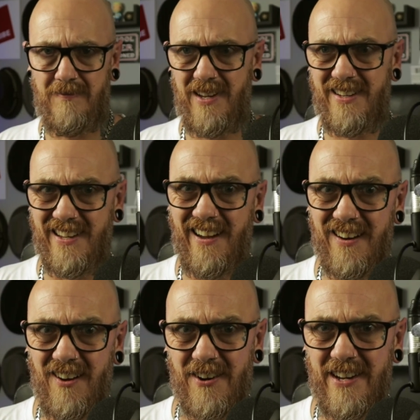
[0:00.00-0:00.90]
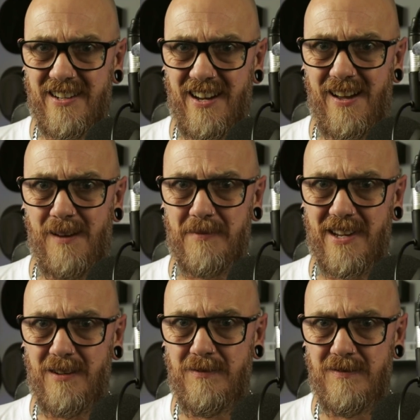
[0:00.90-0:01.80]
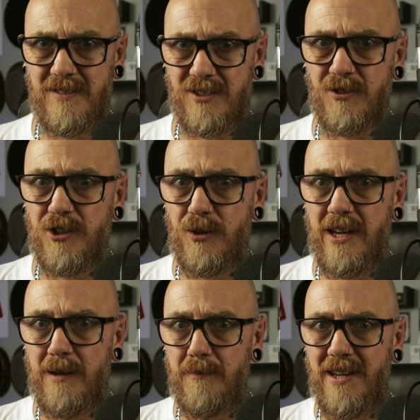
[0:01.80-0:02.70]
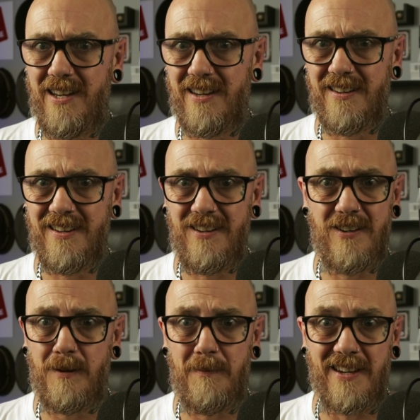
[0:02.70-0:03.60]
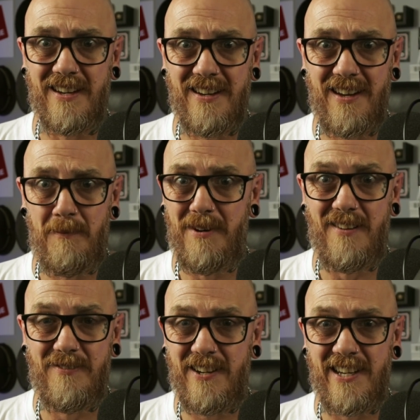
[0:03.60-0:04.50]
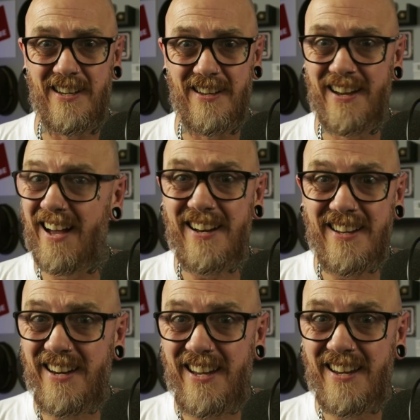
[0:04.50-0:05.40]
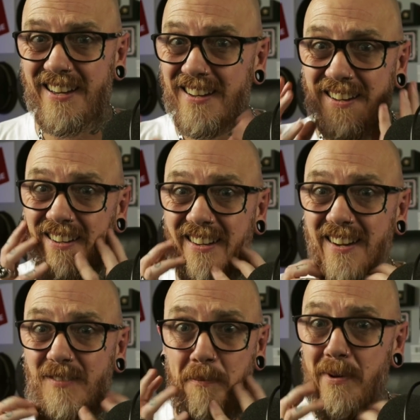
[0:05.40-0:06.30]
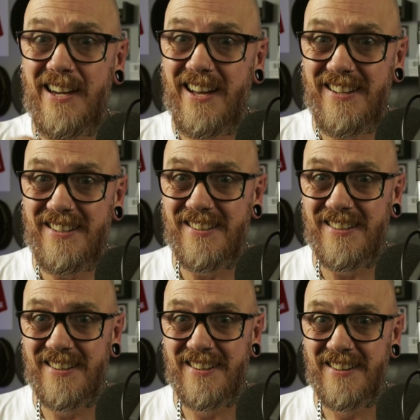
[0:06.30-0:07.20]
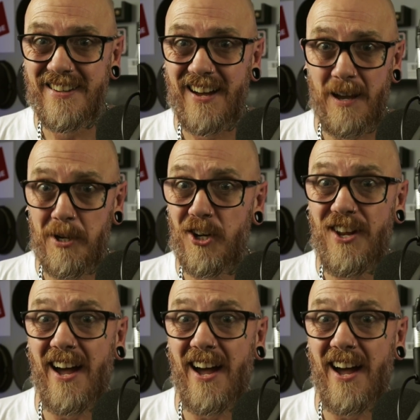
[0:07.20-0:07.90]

Bloody hell, alright, calm down. So do you hate me? Look at me. I'm lovely. Cuddly. Lovely beard. I'm a good